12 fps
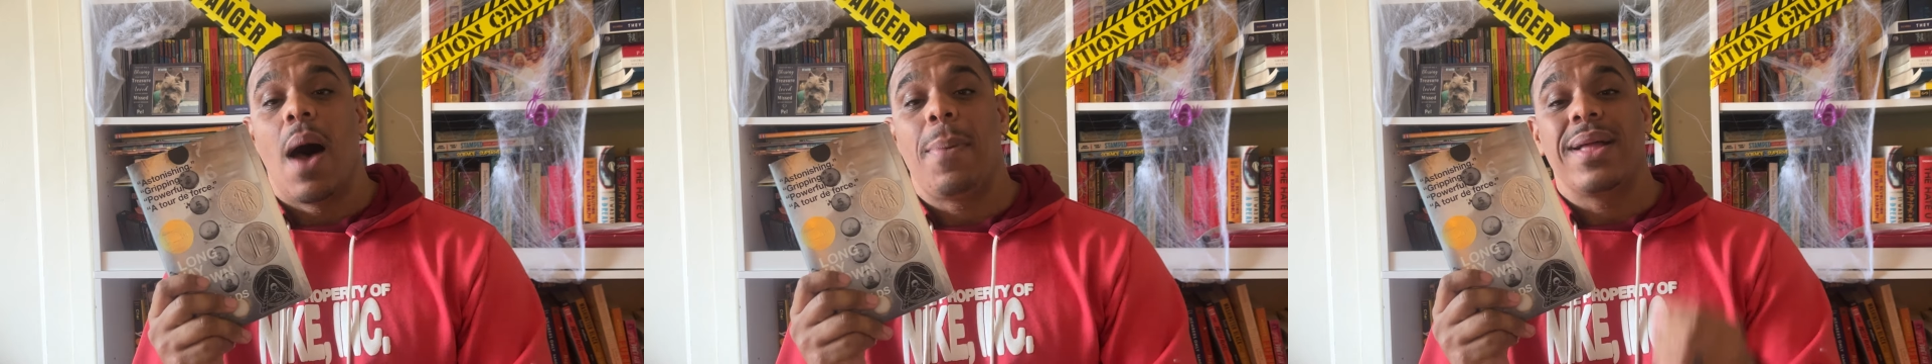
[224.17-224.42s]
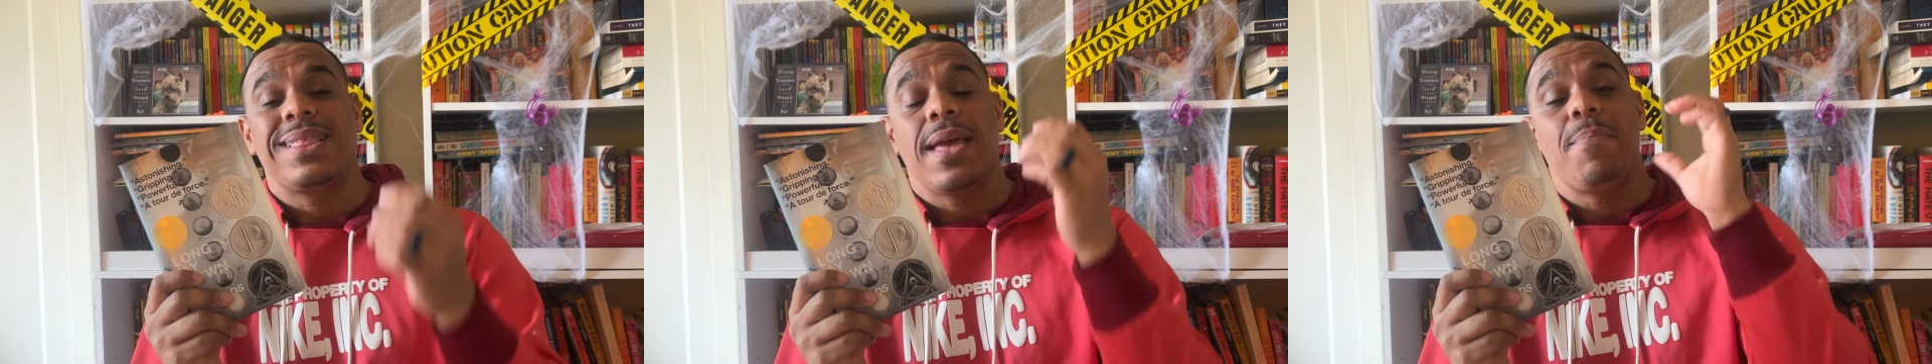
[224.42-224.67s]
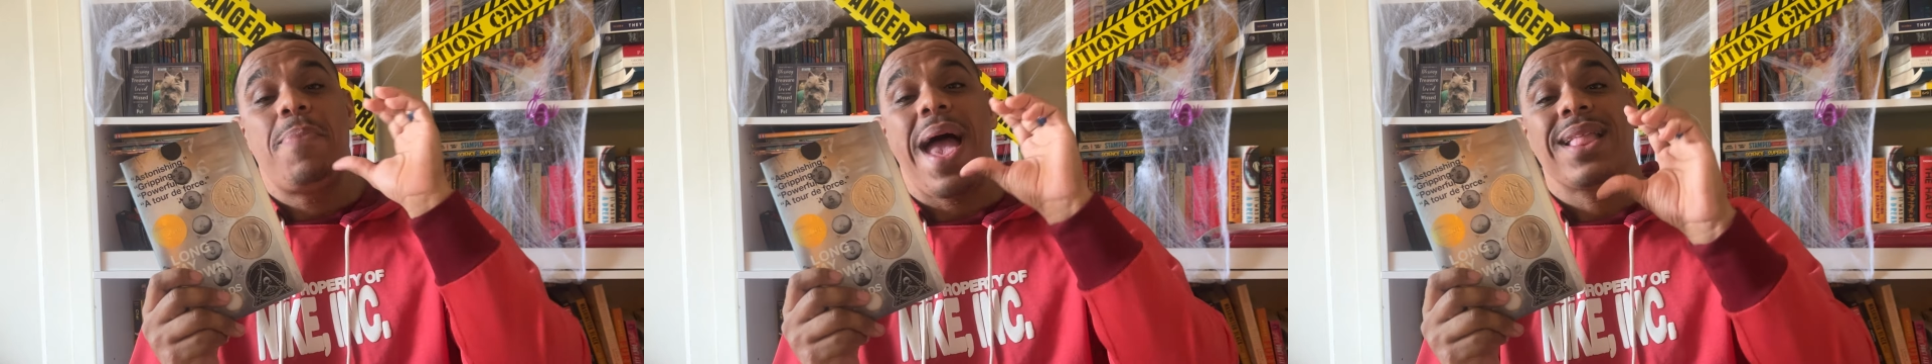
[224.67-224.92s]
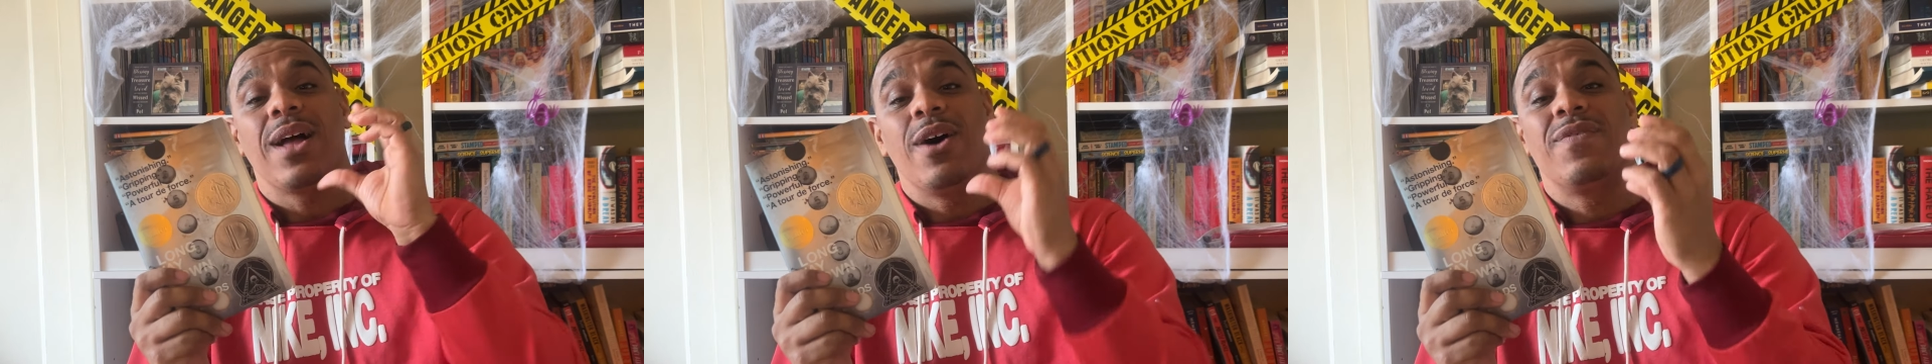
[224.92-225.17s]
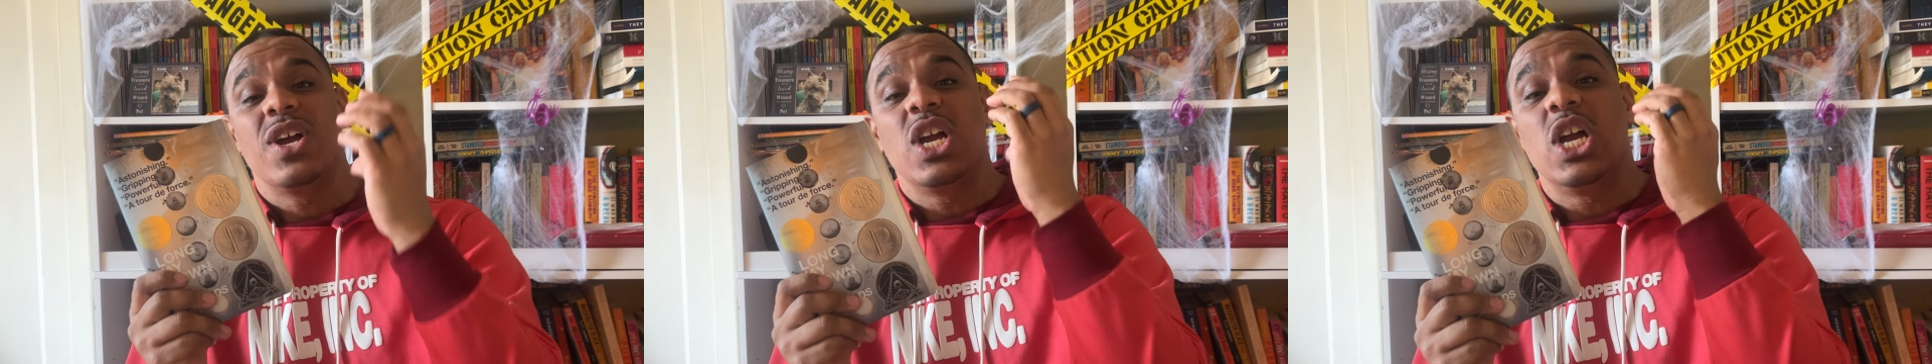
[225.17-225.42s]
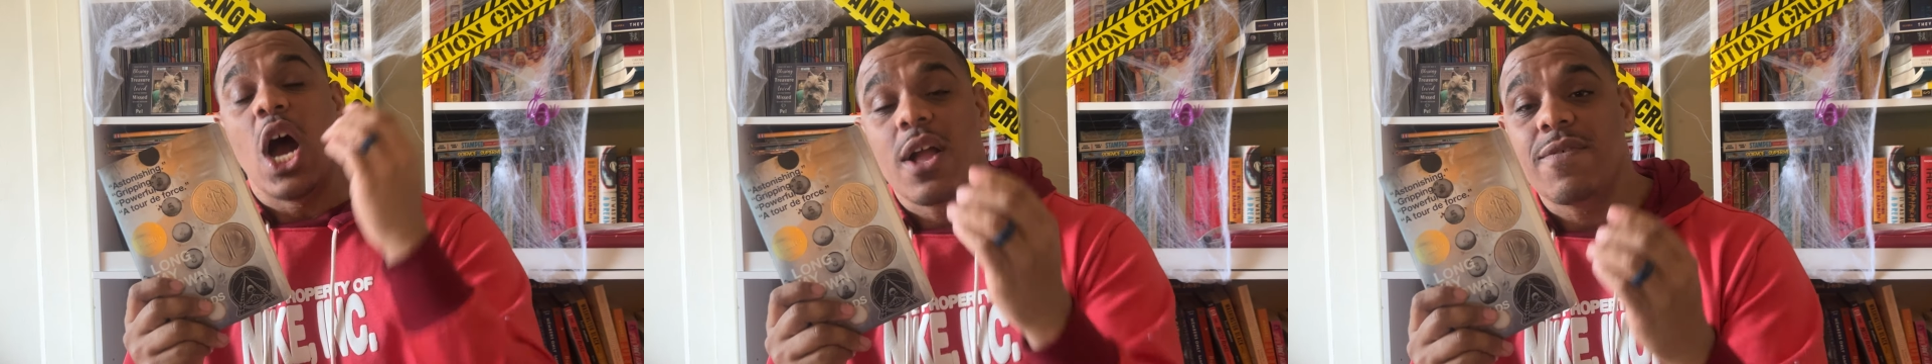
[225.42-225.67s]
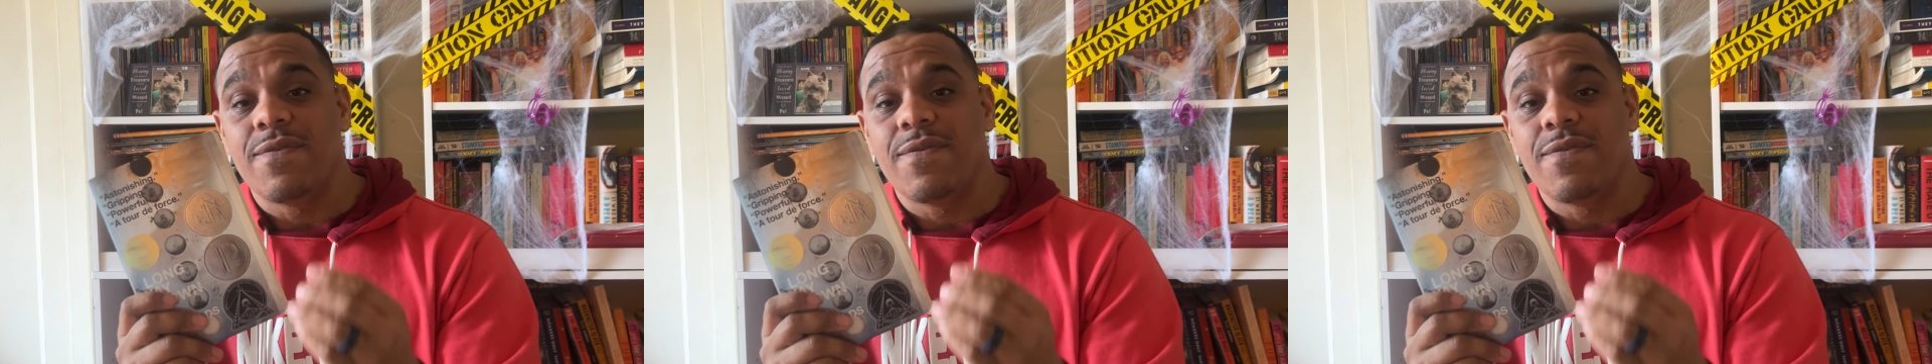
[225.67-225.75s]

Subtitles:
about the impact of gun